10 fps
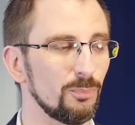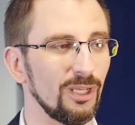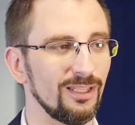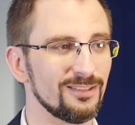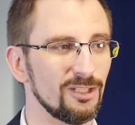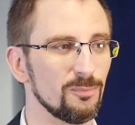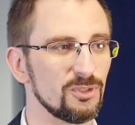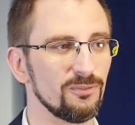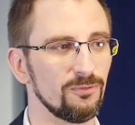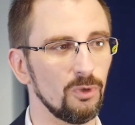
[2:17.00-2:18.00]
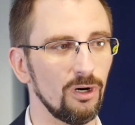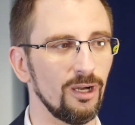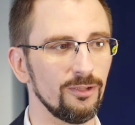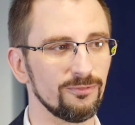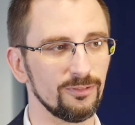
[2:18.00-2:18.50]
But in terms of what
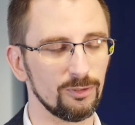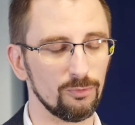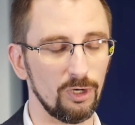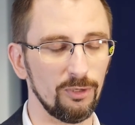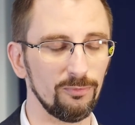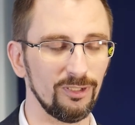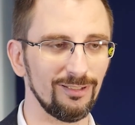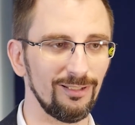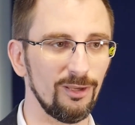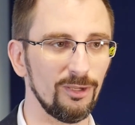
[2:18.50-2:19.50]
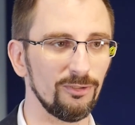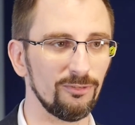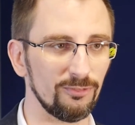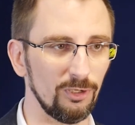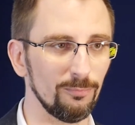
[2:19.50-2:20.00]
I've grown and
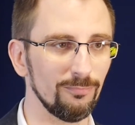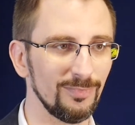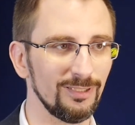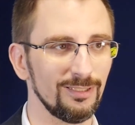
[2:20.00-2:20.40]
learned from,